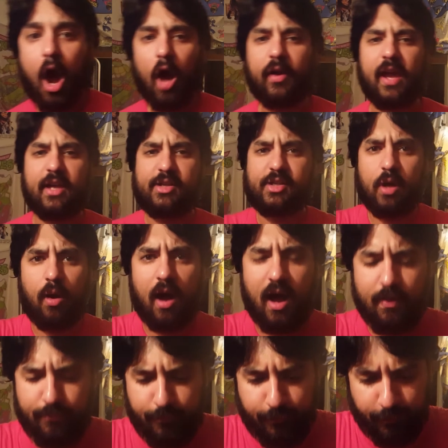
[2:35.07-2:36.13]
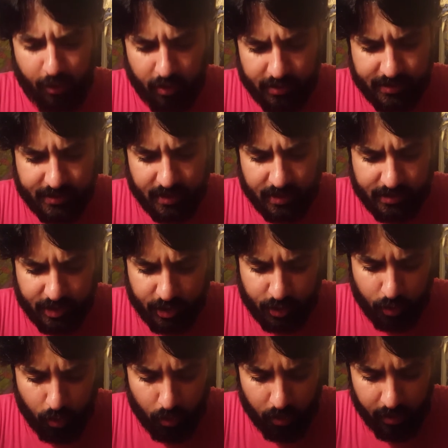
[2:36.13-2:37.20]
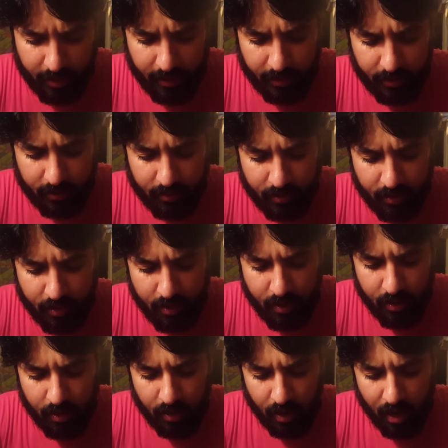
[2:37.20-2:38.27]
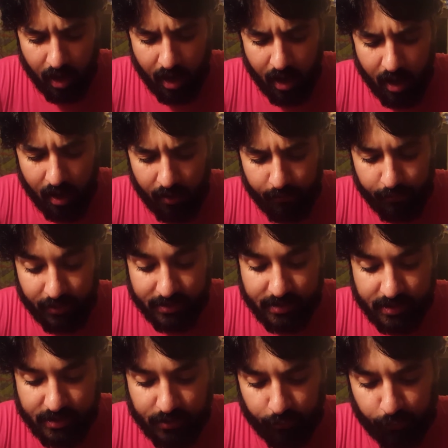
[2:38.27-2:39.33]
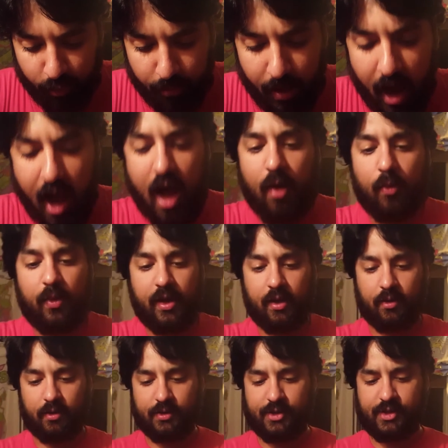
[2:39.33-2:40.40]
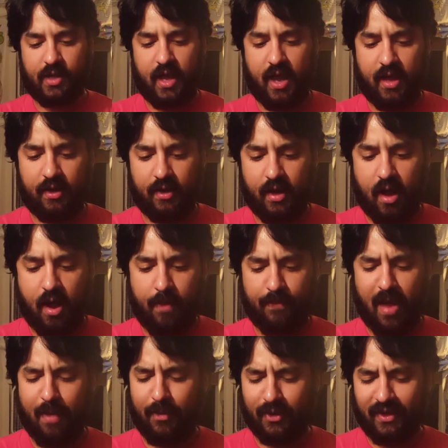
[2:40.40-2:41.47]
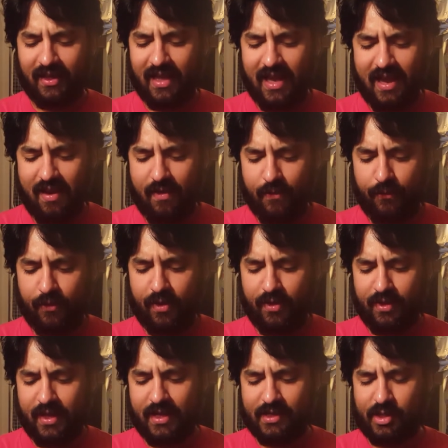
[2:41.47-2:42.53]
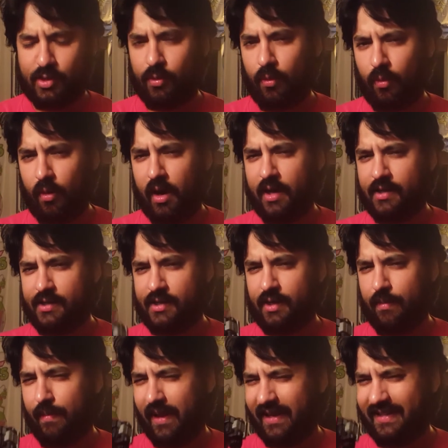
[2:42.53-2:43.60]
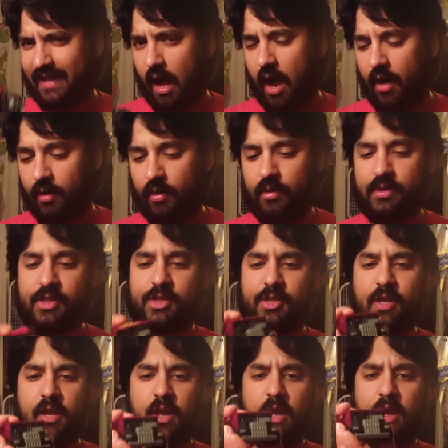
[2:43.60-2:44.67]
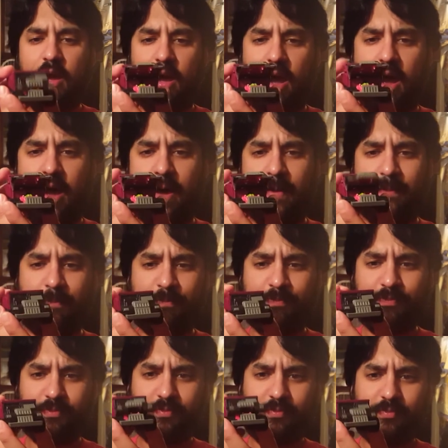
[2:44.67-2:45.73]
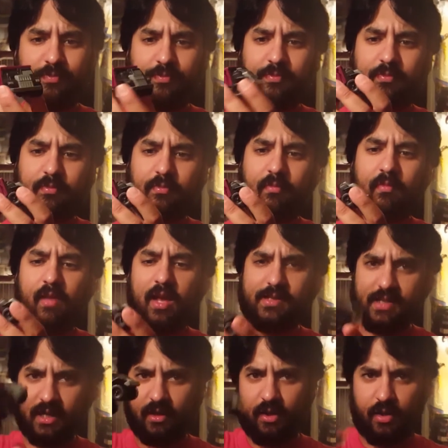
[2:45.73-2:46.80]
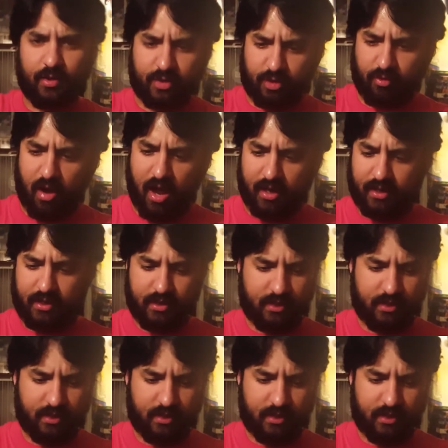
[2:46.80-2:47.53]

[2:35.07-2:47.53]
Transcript: Okay, so up first is a toy. This is from Hot Wheels, and I believe this was McDonald's. It's like a little truck.